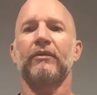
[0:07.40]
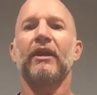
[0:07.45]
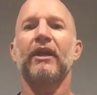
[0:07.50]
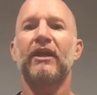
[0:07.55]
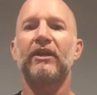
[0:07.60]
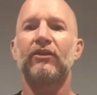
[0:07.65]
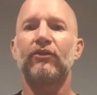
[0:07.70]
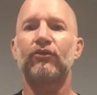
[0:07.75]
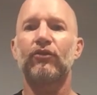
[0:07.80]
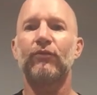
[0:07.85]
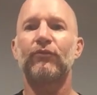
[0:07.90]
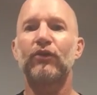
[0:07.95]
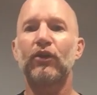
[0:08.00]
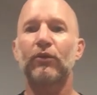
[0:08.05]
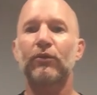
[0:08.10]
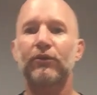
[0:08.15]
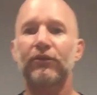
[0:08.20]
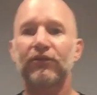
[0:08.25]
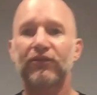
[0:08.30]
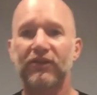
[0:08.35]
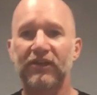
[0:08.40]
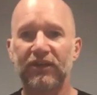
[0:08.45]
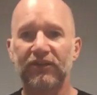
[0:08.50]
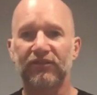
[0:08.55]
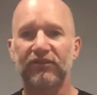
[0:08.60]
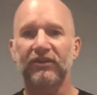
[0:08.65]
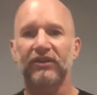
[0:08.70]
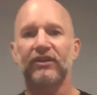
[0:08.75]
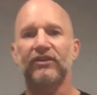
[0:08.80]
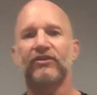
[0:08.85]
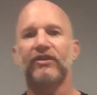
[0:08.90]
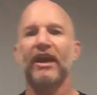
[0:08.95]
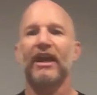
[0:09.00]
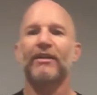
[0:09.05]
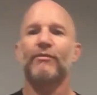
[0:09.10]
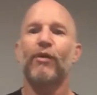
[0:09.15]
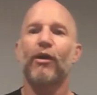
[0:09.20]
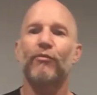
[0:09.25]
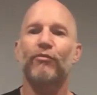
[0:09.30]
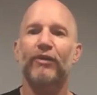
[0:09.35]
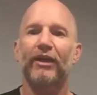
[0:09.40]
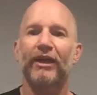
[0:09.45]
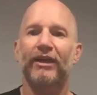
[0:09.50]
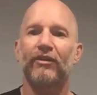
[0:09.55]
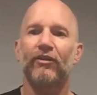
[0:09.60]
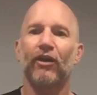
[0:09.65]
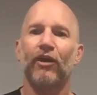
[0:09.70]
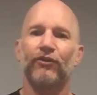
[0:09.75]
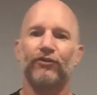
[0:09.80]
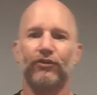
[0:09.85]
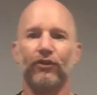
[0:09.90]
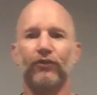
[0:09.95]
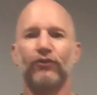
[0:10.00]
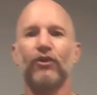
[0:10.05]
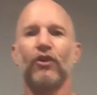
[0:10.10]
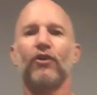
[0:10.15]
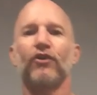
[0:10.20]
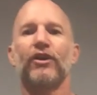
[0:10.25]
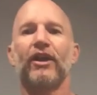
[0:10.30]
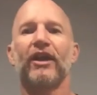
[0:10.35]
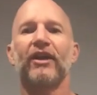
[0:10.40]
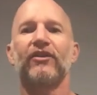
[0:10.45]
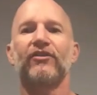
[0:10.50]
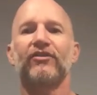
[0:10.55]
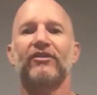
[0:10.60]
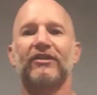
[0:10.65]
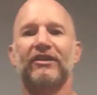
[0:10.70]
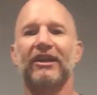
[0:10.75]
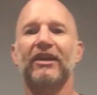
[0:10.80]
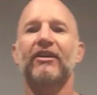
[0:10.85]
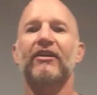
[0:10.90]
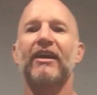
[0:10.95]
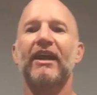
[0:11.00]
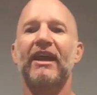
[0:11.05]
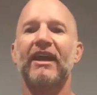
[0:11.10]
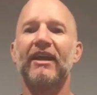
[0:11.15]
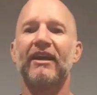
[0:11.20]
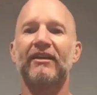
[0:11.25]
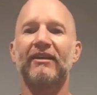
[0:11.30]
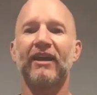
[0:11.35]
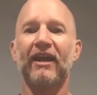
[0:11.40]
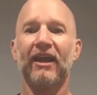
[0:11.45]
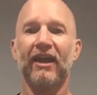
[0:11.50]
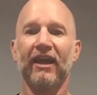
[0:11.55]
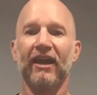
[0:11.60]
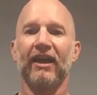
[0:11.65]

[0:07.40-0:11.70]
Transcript: Hey YouTube viewers, this is Adam Albright, also known as Glarehead,